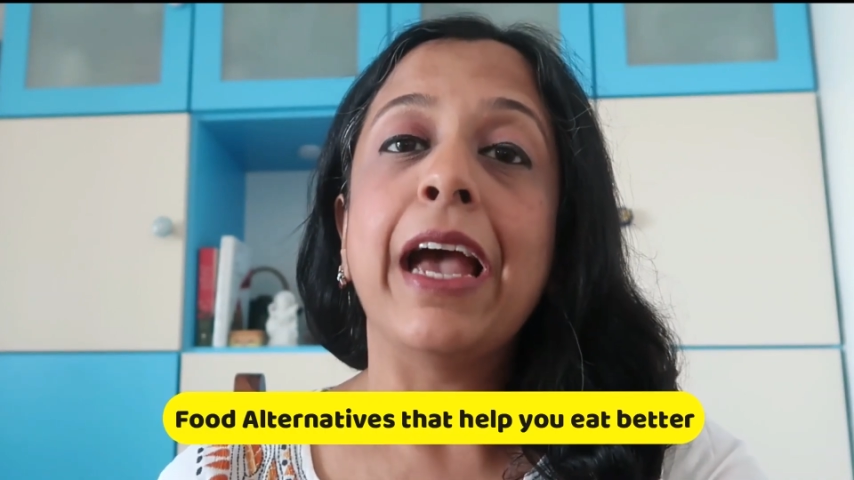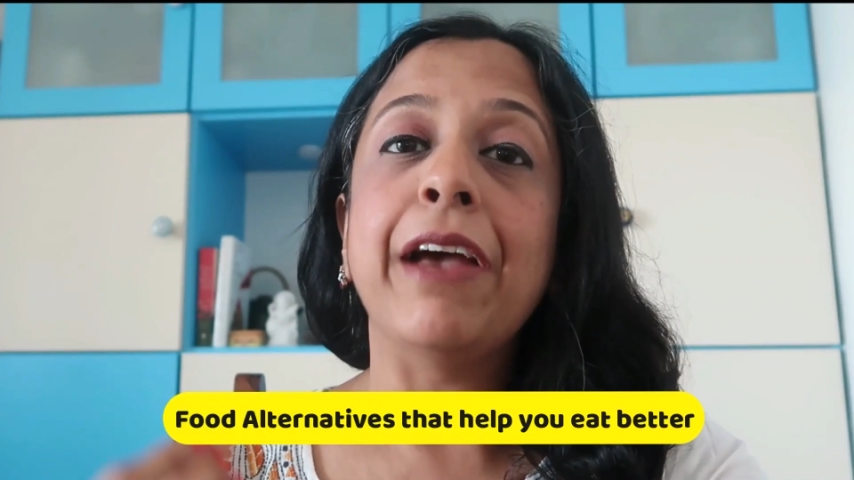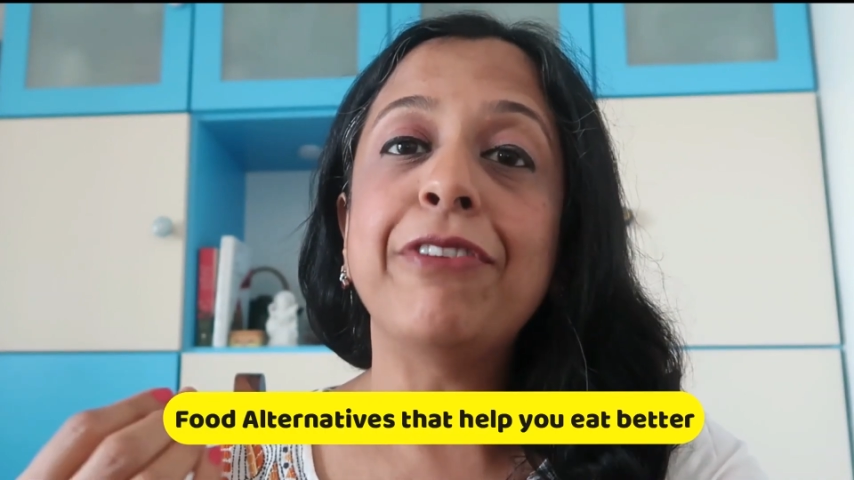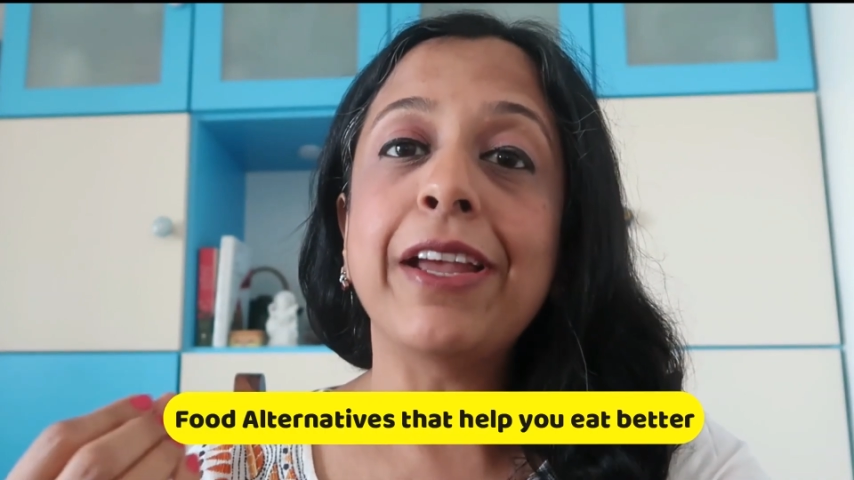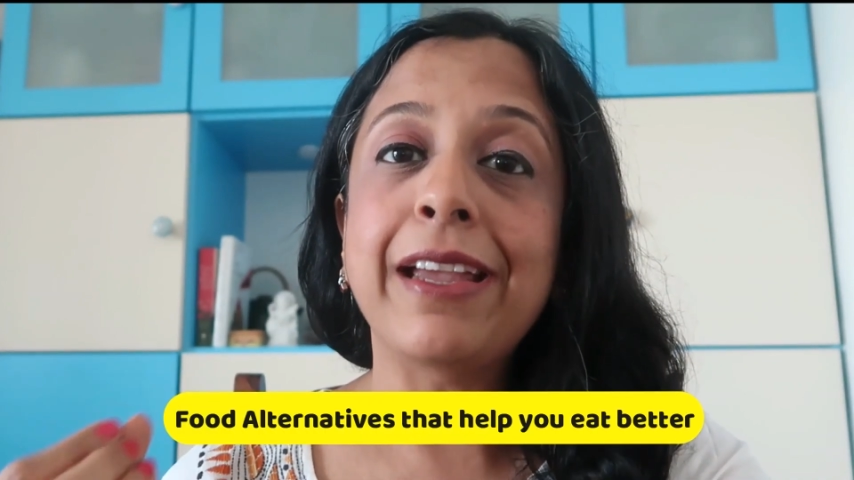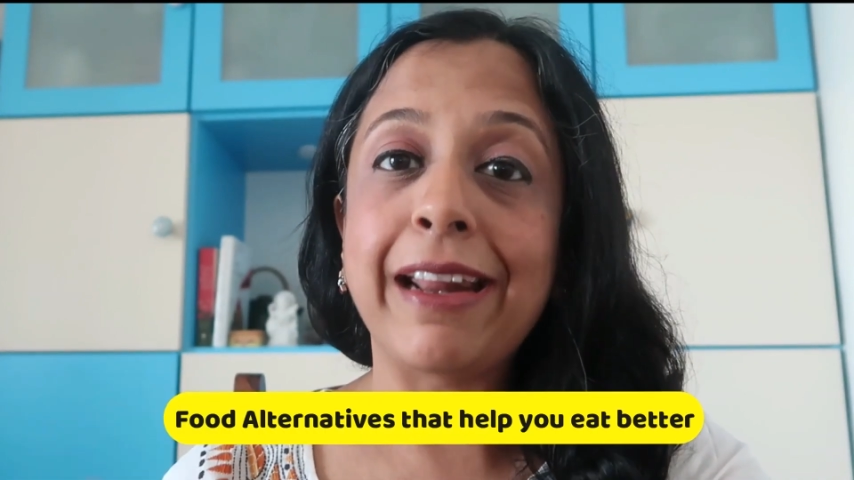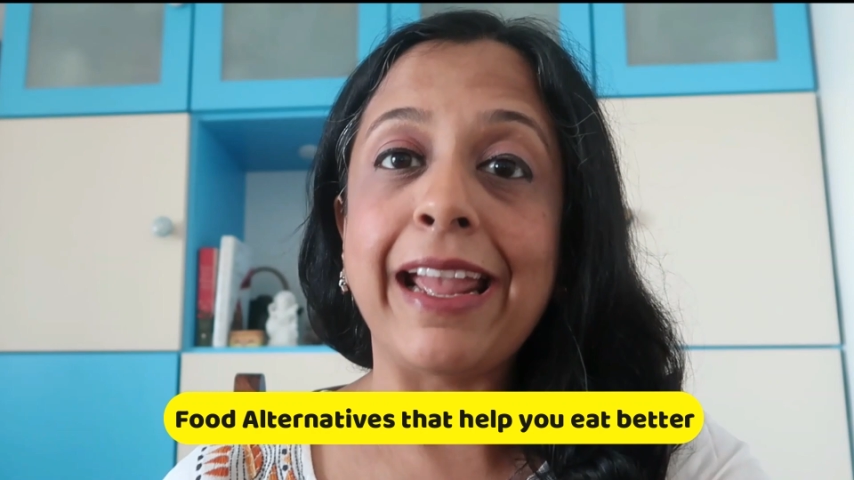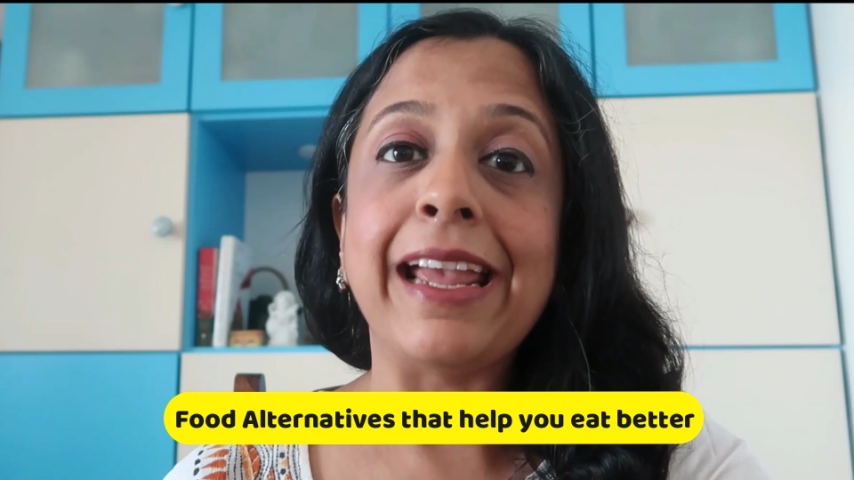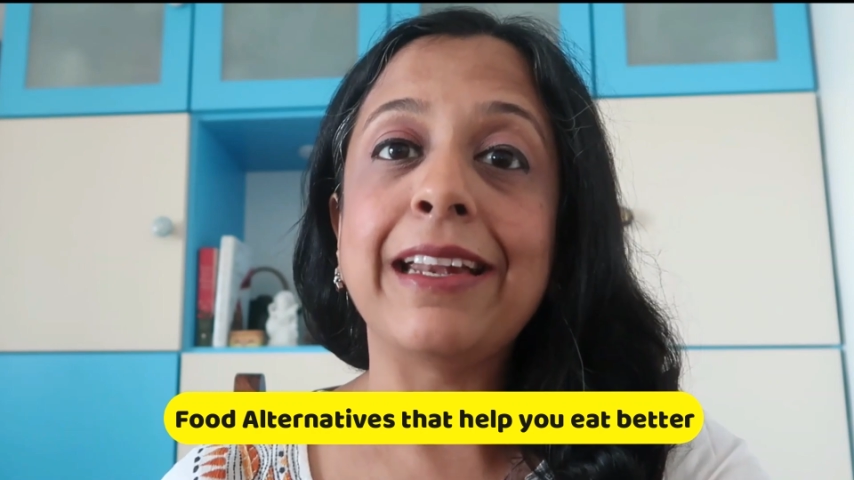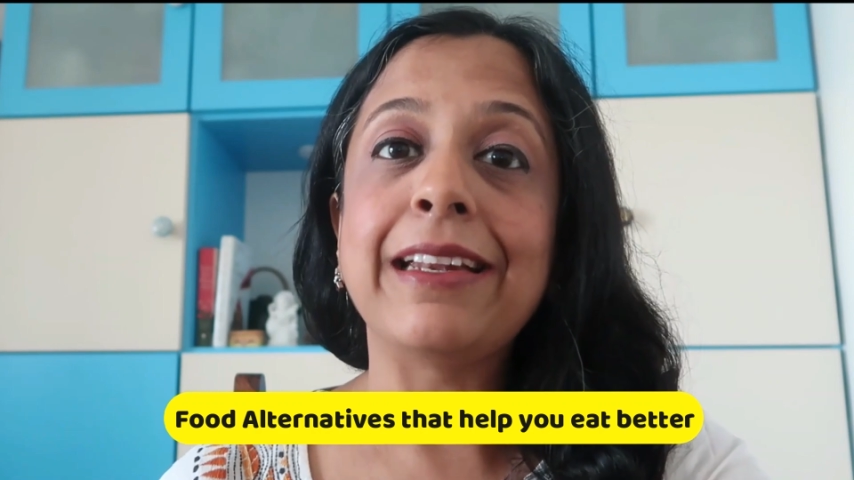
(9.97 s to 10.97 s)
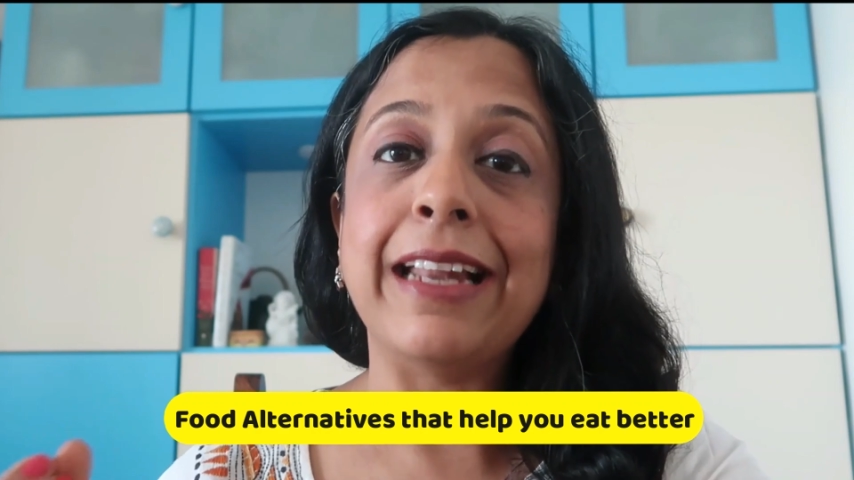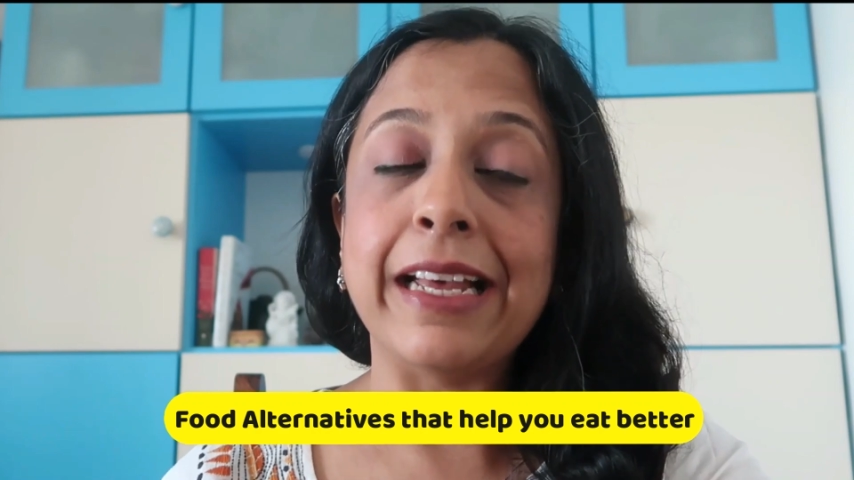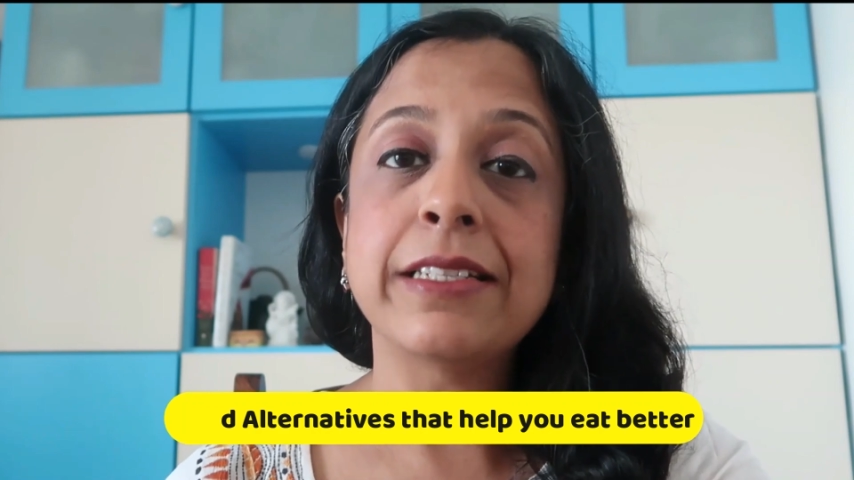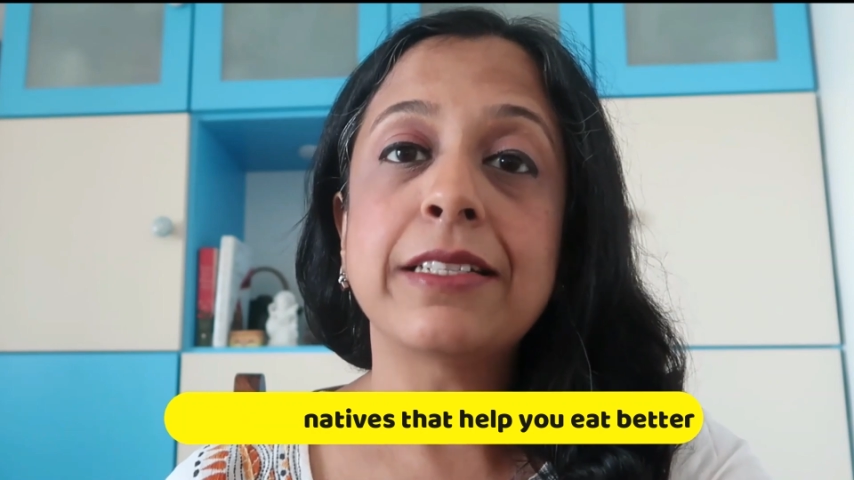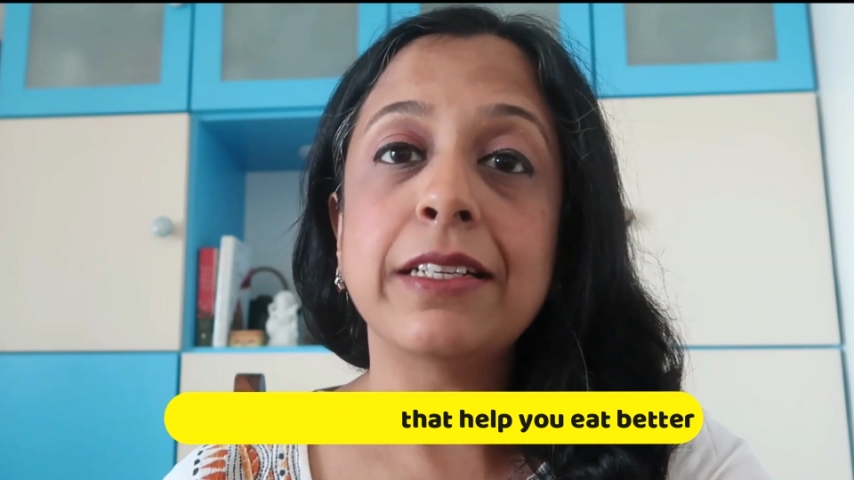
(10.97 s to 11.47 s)
every grain,
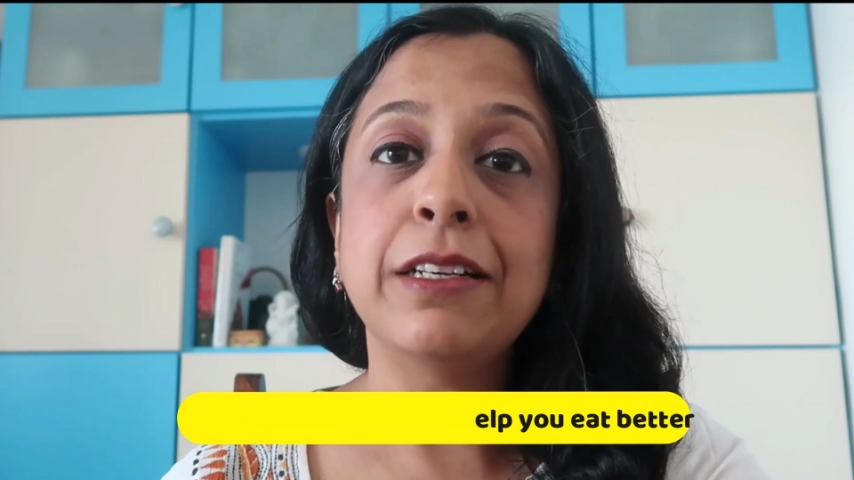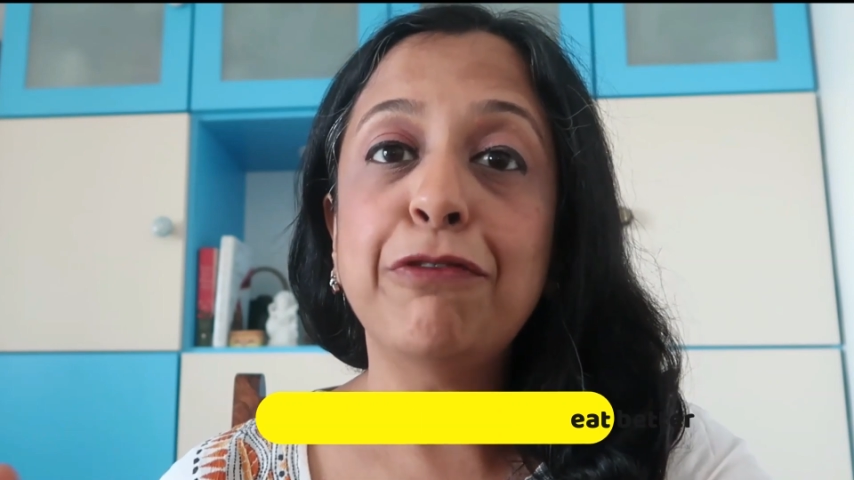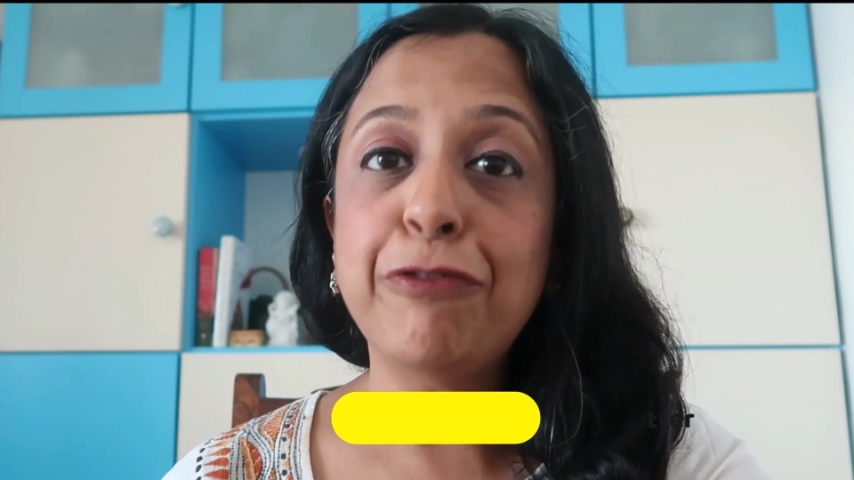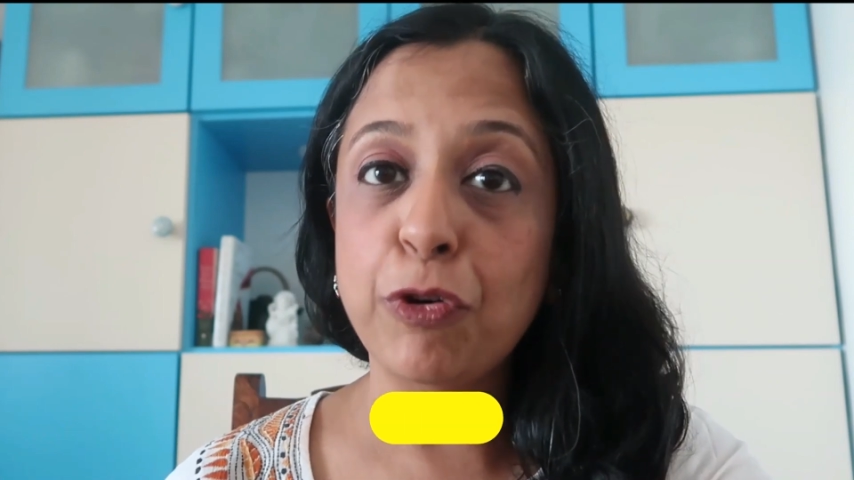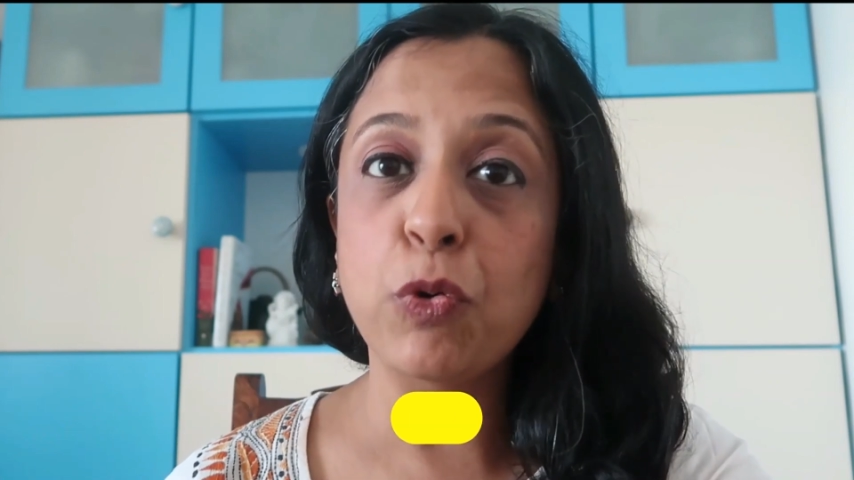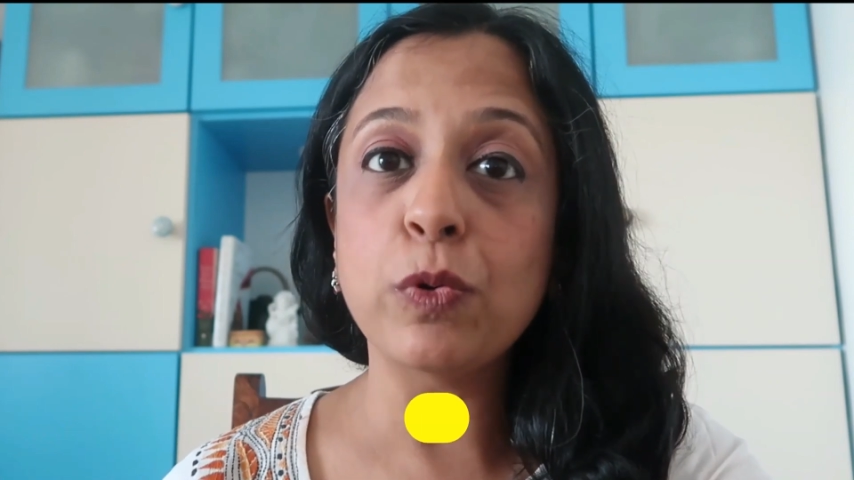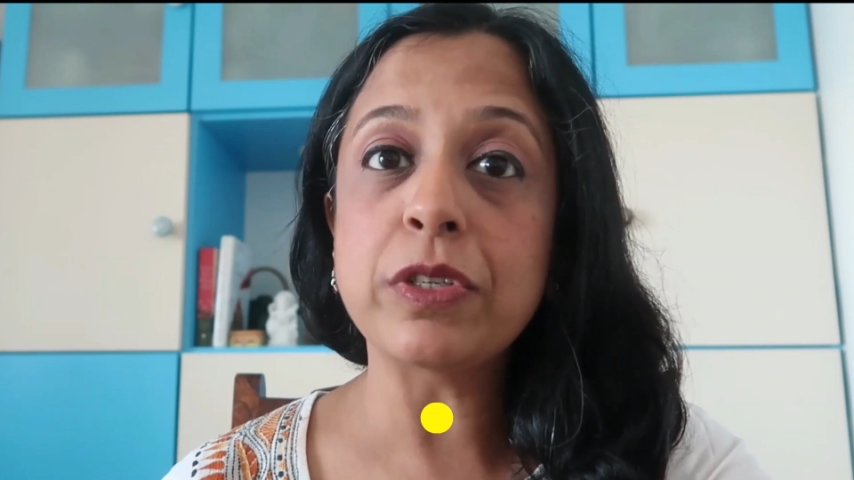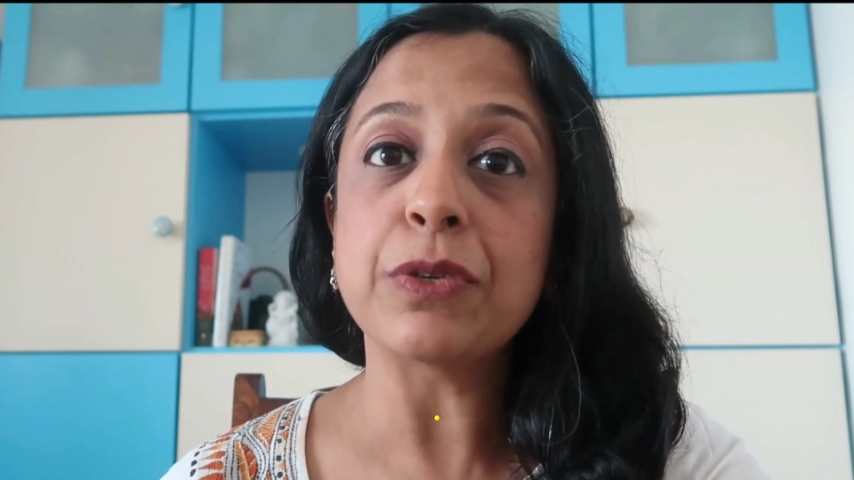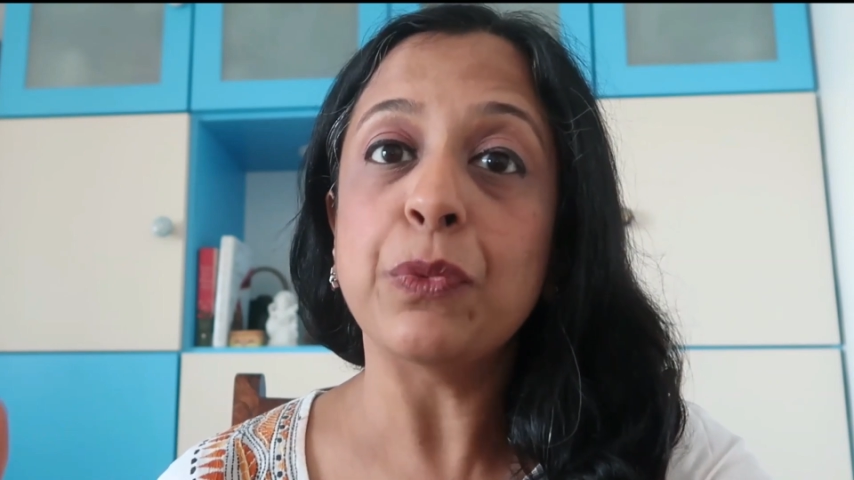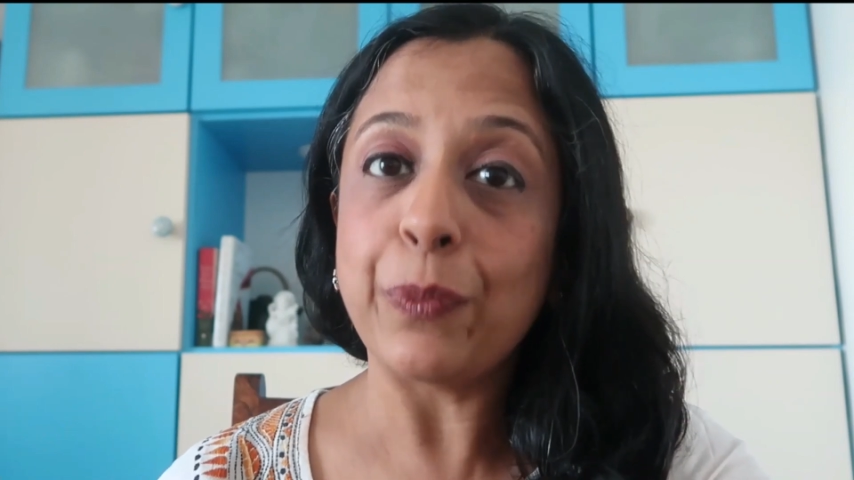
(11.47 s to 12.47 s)
lentil, fruit,